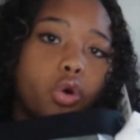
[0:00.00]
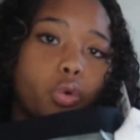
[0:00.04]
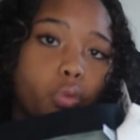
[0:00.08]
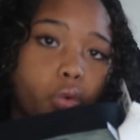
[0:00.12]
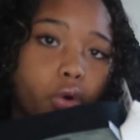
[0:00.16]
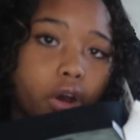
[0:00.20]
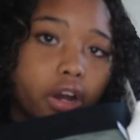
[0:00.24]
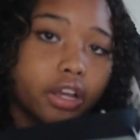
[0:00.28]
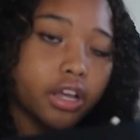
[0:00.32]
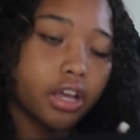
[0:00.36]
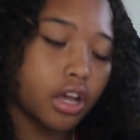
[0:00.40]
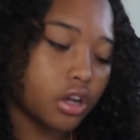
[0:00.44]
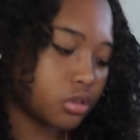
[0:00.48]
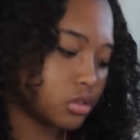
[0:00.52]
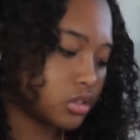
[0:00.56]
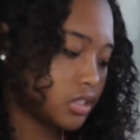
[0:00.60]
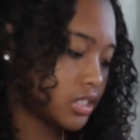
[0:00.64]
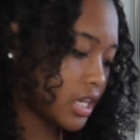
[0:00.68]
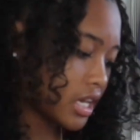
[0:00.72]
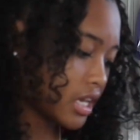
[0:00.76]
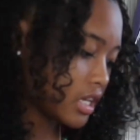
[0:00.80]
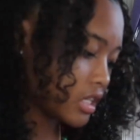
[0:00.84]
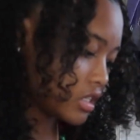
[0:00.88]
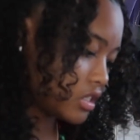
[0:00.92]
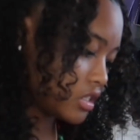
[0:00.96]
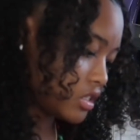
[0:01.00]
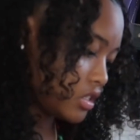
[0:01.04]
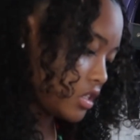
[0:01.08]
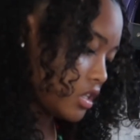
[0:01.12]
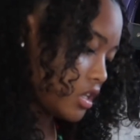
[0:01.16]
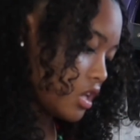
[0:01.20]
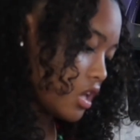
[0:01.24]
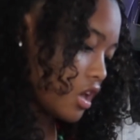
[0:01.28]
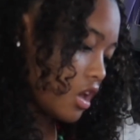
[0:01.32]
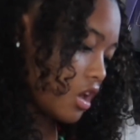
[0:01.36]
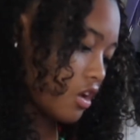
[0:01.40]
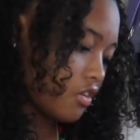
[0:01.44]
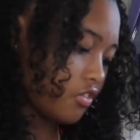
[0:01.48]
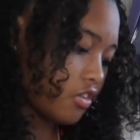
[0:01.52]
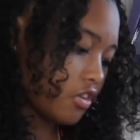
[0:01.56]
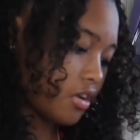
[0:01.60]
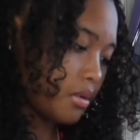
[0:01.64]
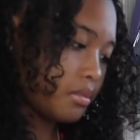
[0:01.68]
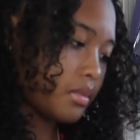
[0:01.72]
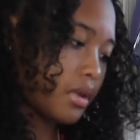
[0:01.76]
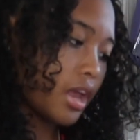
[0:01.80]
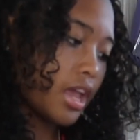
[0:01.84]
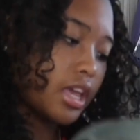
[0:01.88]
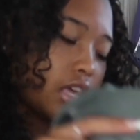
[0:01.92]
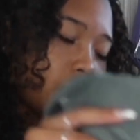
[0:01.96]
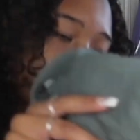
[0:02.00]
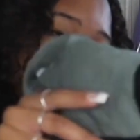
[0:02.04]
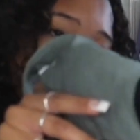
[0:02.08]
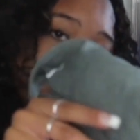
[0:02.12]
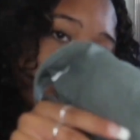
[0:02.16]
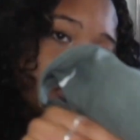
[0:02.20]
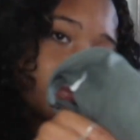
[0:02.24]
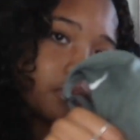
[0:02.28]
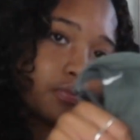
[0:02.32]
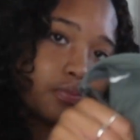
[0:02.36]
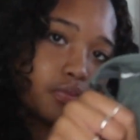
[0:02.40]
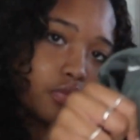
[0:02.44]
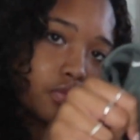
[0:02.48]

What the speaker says: workout sets from Nike.